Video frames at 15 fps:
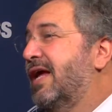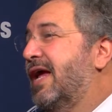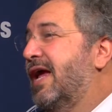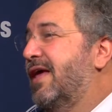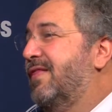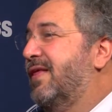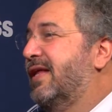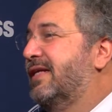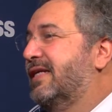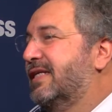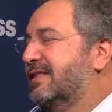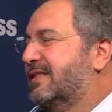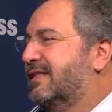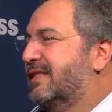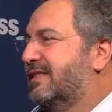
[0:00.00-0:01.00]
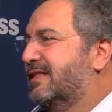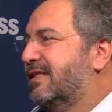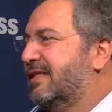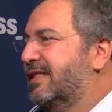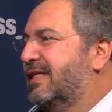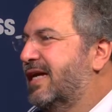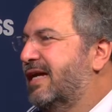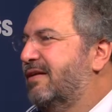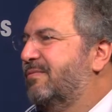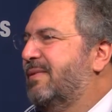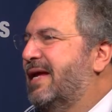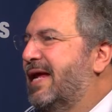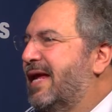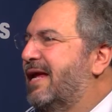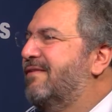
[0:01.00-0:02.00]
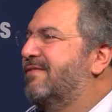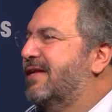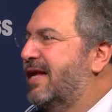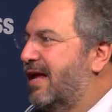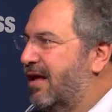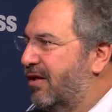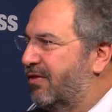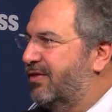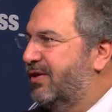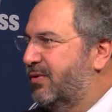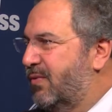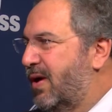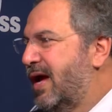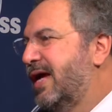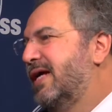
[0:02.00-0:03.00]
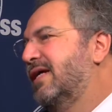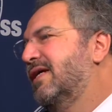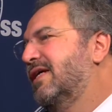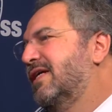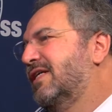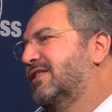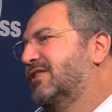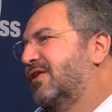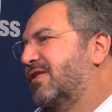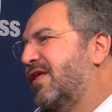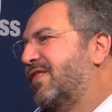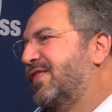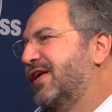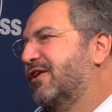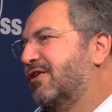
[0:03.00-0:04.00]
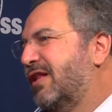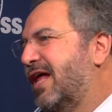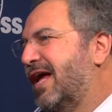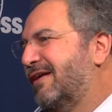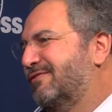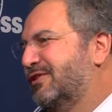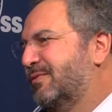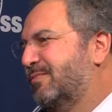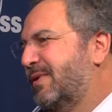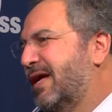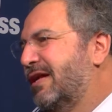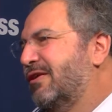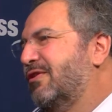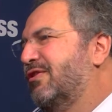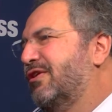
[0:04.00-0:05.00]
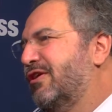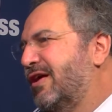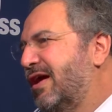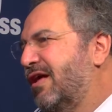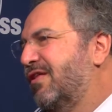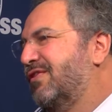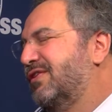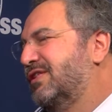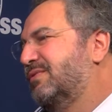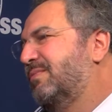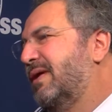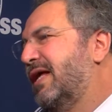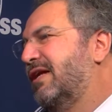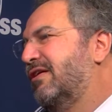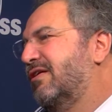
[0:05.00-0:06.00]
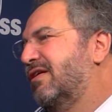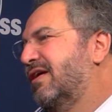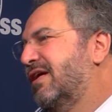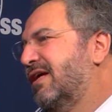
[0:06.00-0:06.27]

and then consistently kind of behave in a healthy way so that their lives are better, their health is better,